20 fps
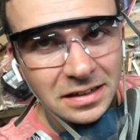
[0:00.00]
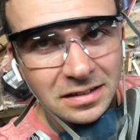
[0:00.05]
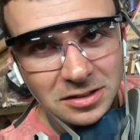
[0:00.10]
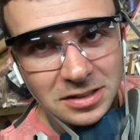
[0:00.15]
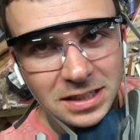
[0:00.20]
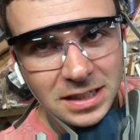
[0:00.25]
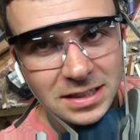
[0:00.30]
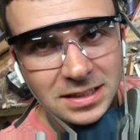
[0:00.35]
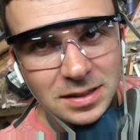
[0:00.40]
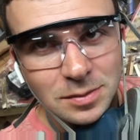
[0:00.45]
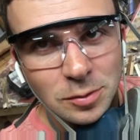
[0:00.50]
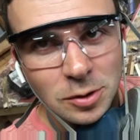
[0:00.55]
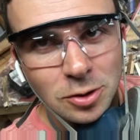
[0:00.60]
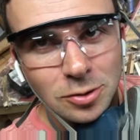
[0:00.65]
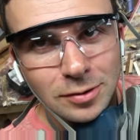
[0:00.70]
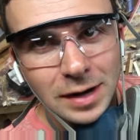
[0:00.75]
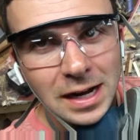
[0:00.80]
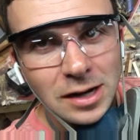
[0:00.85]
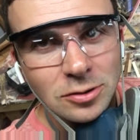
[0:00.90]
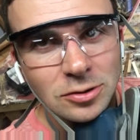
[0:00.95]
Looks like some
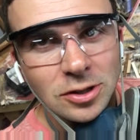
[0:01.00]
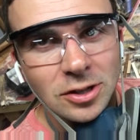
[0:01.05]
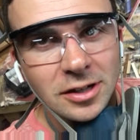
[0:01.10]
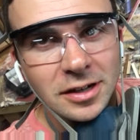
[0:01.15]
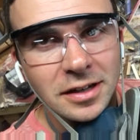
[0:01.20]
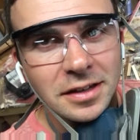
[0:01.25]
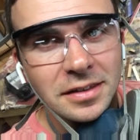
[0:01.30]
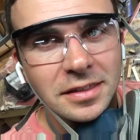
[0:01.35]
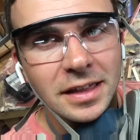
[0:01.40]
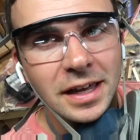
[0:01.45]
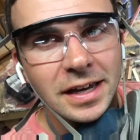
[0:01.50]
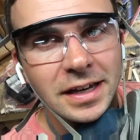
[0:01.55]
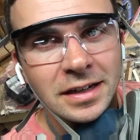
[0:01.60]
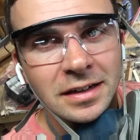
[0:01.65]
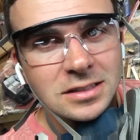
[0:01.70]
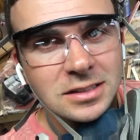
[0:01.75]
crown looking thing.